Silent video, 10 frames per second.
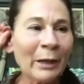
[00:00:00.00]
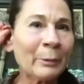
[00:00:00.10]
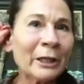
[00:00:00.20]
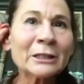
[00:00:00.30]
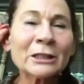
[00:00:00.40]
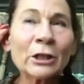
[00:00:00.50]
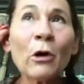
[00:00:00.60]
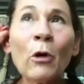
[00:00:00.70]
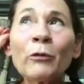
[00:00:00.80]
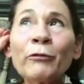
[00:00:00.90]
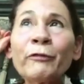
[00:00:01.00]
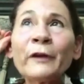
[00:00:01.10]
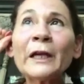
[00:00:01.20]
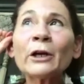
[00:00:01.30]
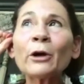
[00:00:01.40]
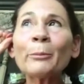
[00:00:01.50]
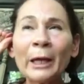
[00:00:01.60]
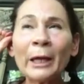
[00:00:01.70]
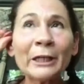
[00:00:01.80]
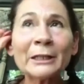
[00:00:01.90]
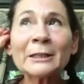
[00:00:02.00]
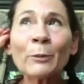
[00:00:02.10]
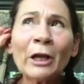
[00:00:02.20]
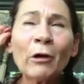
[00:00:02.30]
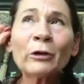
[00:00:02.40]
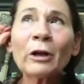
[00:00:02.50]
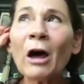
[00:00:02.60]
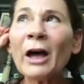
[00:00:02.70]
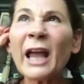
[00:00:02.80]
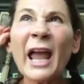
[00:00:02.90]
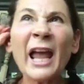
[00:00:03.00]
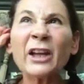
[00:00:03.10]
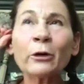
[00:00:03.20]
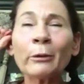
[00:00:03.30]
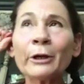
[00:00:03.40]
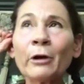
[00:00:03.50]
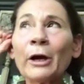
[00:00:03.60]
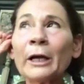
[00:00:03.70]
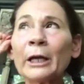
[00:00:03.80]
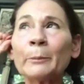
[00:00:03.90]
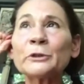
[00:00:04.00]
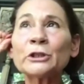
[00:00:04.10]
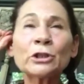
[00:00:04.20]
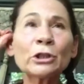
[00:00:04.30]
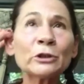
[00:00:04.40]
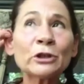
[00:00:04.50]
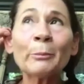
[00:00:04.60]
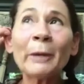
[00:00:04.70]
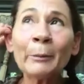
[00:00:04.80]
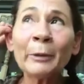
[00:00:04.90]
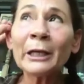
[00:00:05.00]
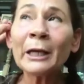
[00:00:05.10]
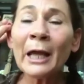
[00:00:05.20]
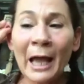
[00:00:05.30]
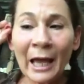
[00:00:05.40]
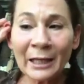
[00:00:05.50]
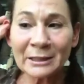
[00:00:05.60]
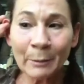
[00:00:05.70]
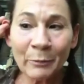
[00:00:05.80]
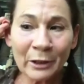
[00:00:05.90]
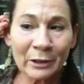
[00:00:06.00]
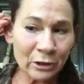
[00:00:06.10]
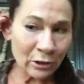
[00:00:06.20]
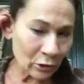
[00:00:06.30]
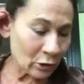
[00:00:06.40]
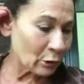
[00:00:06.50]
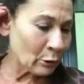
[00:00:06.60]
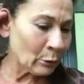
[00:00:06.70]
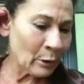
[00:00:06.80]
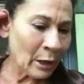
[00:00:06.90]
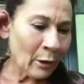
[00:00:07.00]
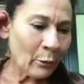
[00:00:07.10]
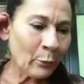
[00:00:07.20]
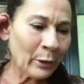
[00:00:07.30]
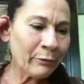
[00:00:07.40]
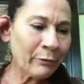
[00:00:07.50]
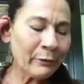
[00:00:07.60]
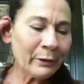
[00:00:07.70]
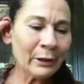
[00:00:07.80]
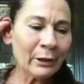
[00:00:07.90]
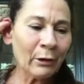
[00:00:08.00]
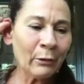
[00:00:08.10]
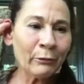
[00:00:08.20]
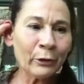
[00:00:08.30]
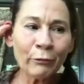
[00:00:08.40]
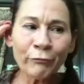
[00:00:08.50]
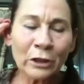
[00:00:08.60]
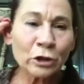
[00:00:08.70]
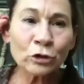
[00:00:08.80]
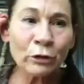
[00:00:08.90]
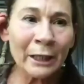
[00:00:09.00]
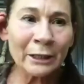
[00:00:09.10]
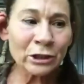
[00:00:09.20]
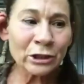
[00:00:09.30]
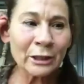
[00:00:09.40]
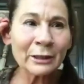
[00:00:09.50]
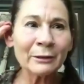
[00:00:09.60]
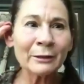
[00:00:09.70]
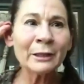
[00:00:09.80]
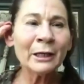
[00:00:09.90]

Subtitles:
Maybe it's an old fear. Maybe we hold a lot of anger in our hips too. So maybe it has something to do with, your frustration,